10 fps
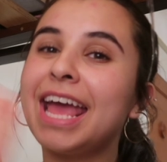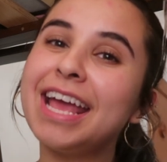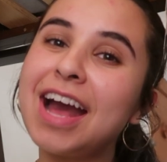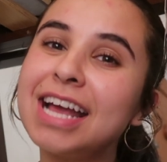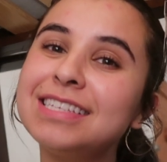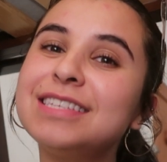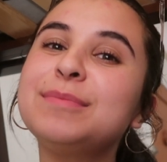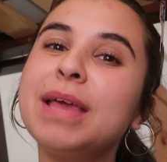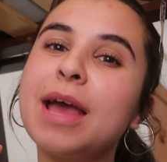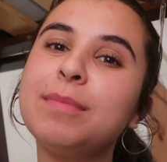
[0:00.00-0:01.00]
Hey guys, it's
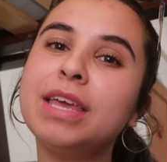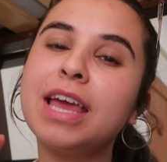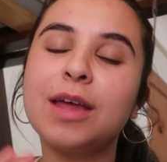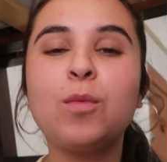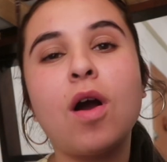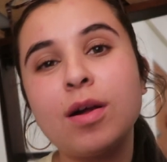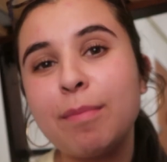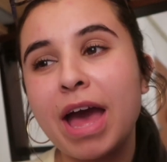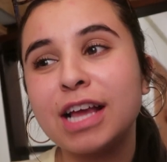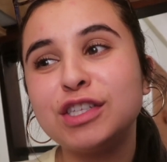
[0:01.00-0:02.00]
me Emmye and welcome
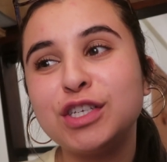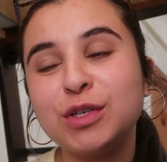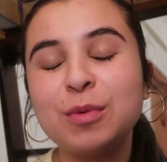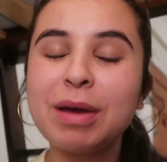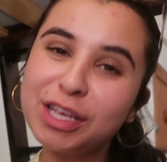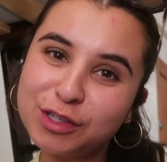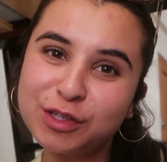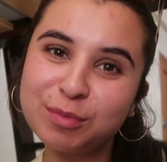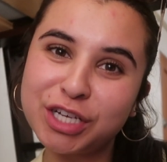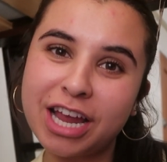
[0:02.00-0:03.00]
back to my
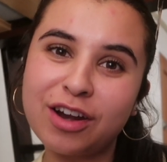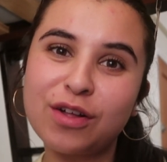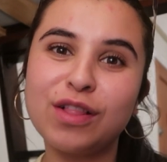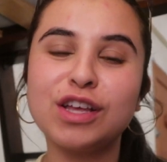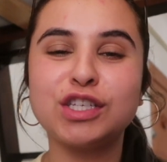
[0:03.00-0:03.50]
YouTube channel.